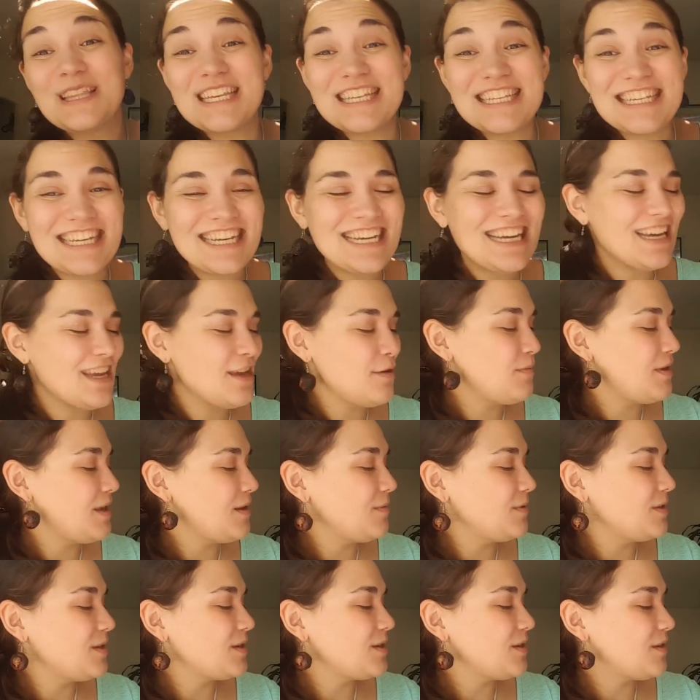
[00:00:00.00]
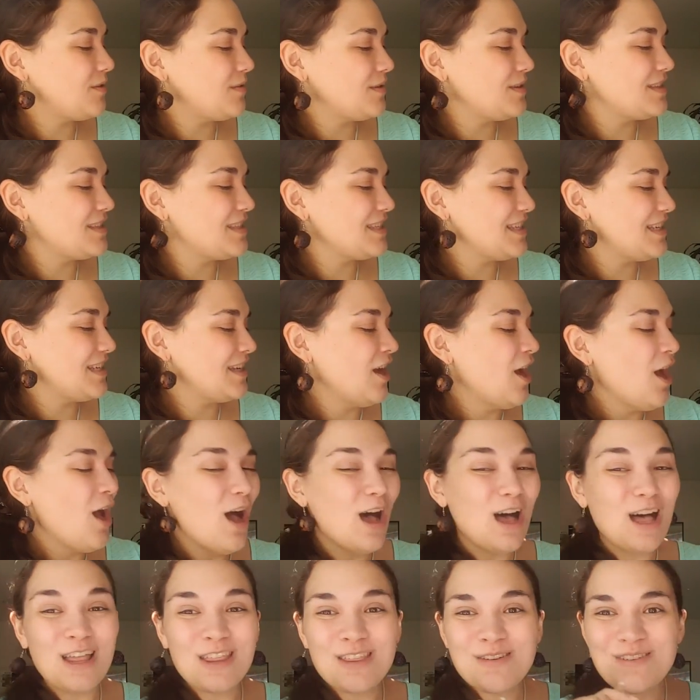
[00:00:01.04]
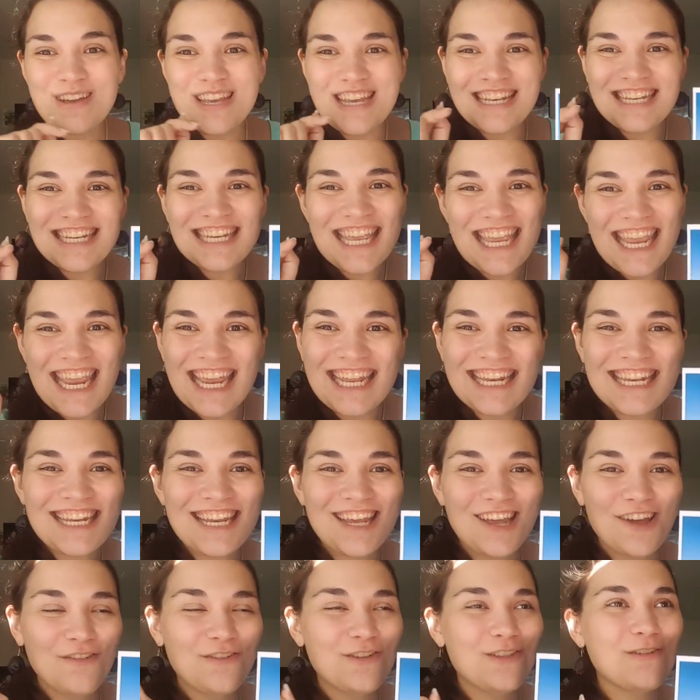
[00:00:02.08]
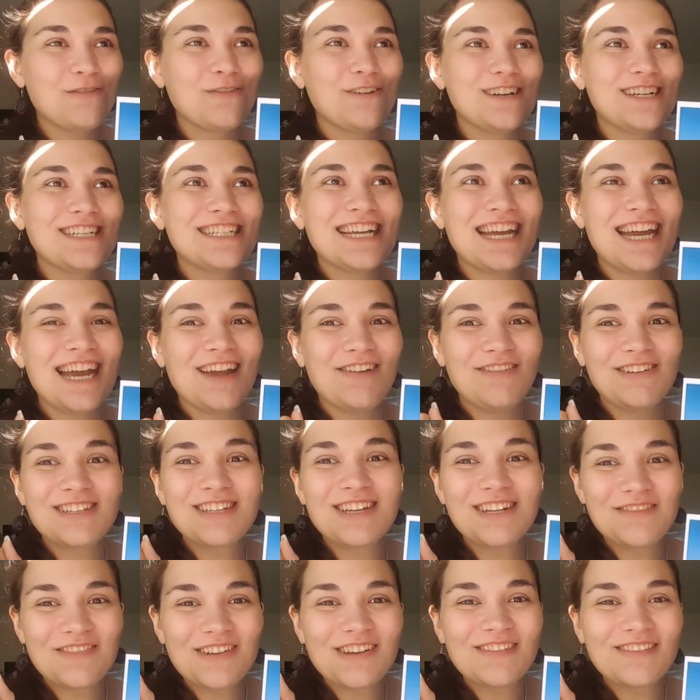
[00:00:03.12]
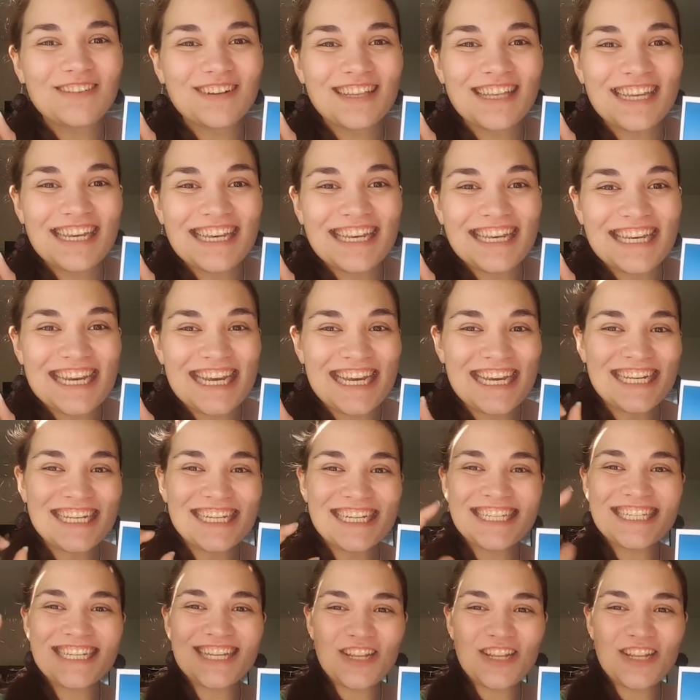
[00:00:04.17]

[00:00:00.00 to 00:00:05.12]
The day I am able to go and see all the way into Canada for the first time is gonna be really neat, just